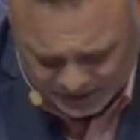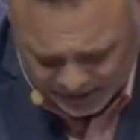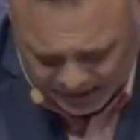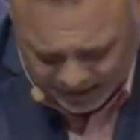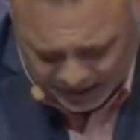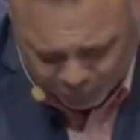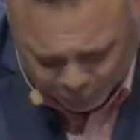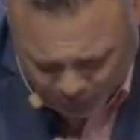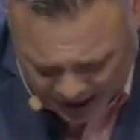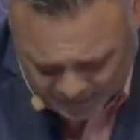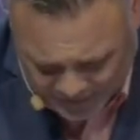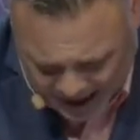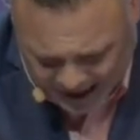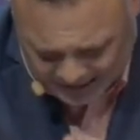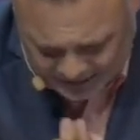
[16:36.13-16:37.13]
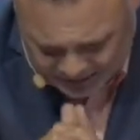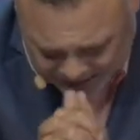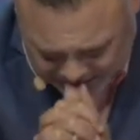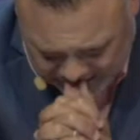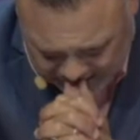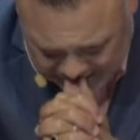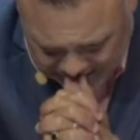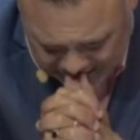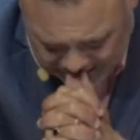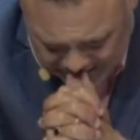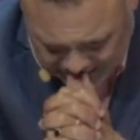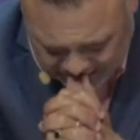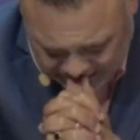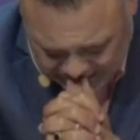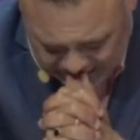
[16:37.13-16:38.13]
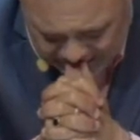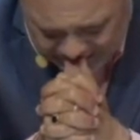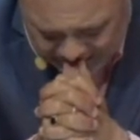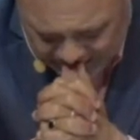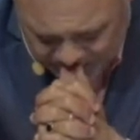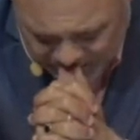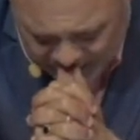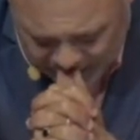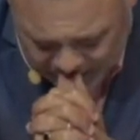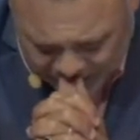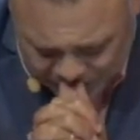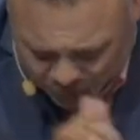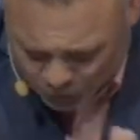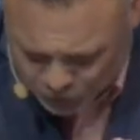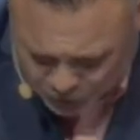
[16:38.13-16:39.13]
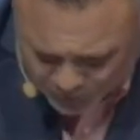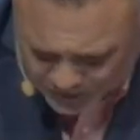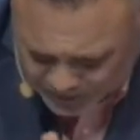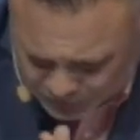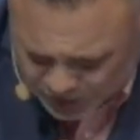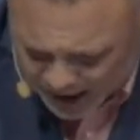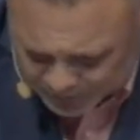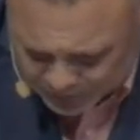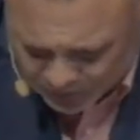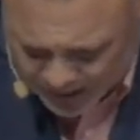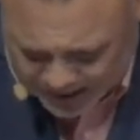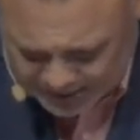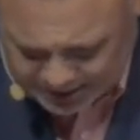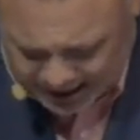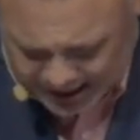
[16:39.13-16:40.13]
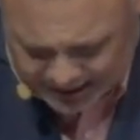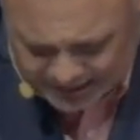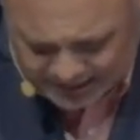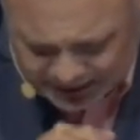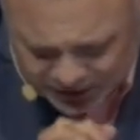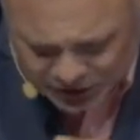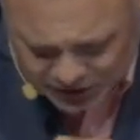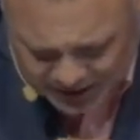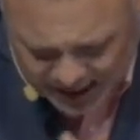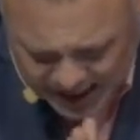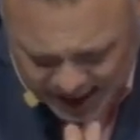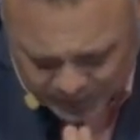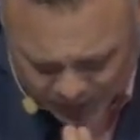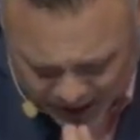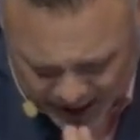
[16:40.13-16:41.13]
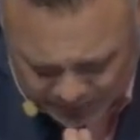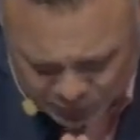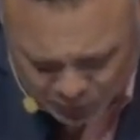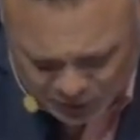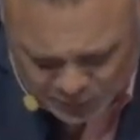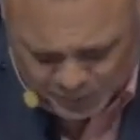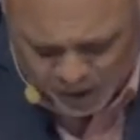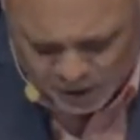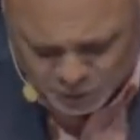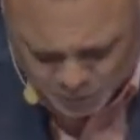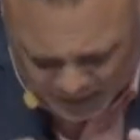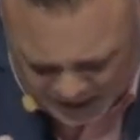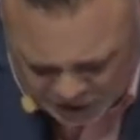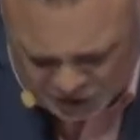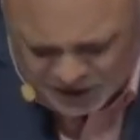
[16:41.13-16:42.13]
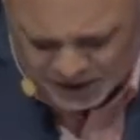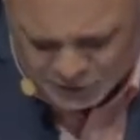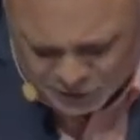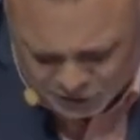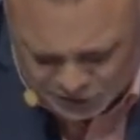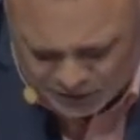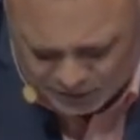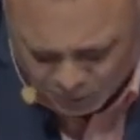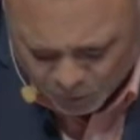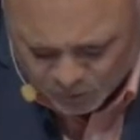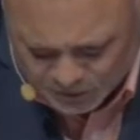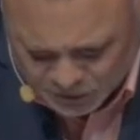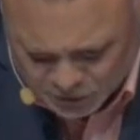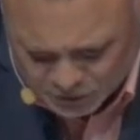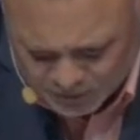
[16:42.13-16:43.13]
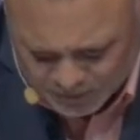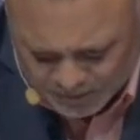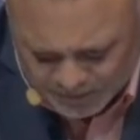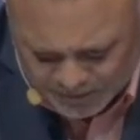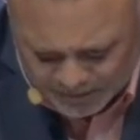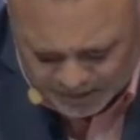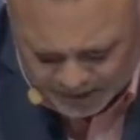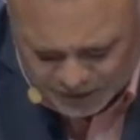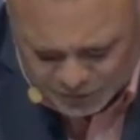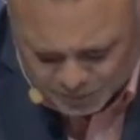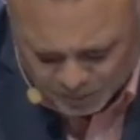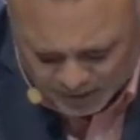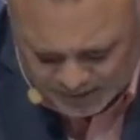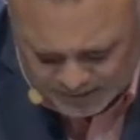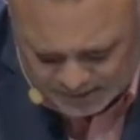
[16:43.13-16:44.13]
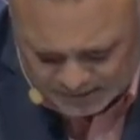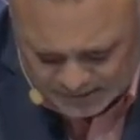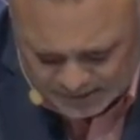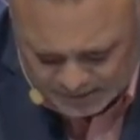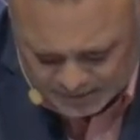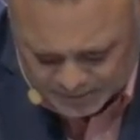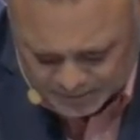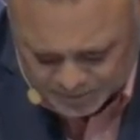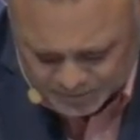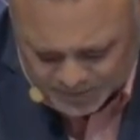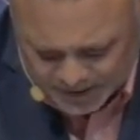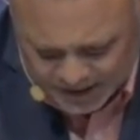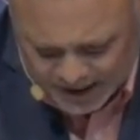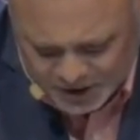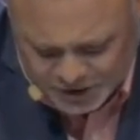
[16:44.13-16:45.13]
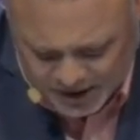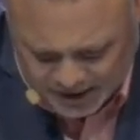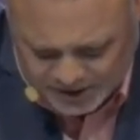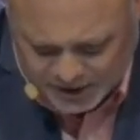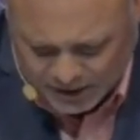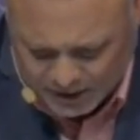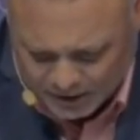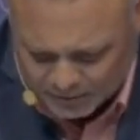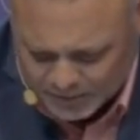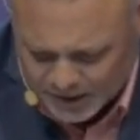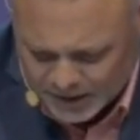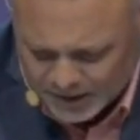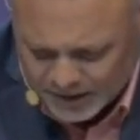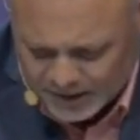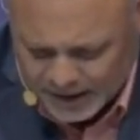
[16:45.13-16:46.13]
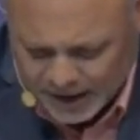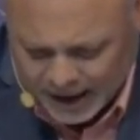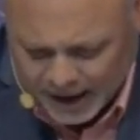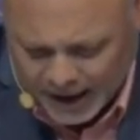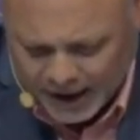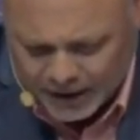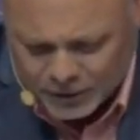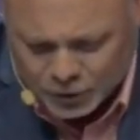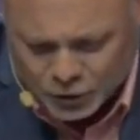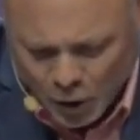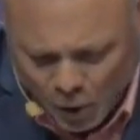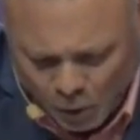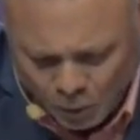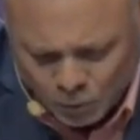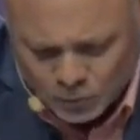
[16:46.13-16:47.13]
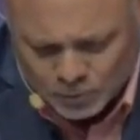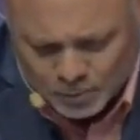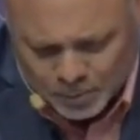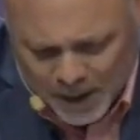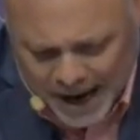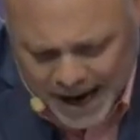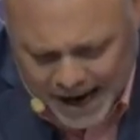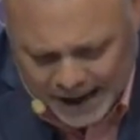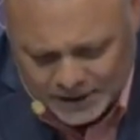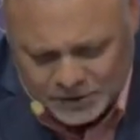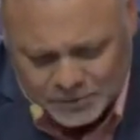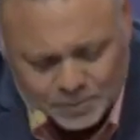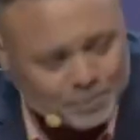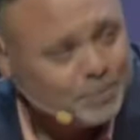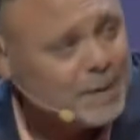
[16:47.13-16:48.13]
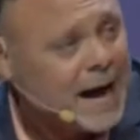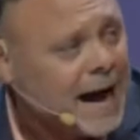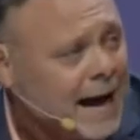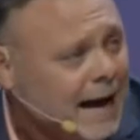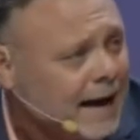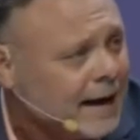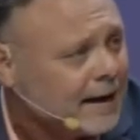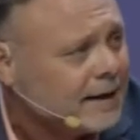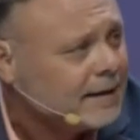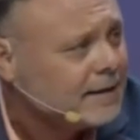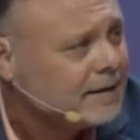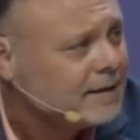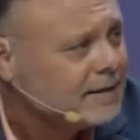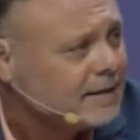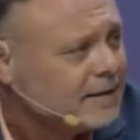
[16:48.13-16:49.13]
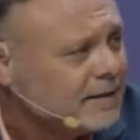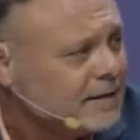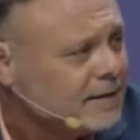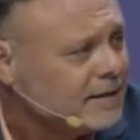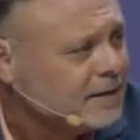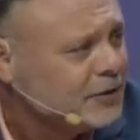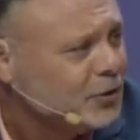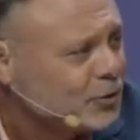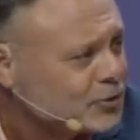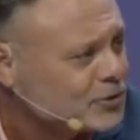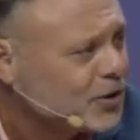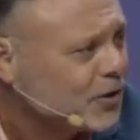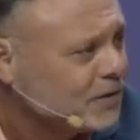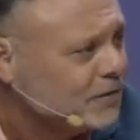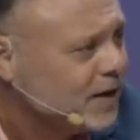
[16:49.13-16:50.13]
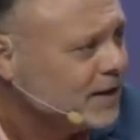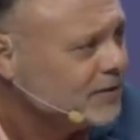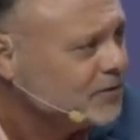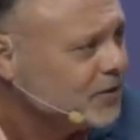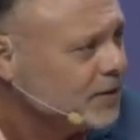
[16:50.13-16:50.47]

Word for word: us if we have eyes to see it verse 3 of chapter 18, listen to Abraham's response when he senses the Lord's in his presence. He says, um, Don't pass by your servant.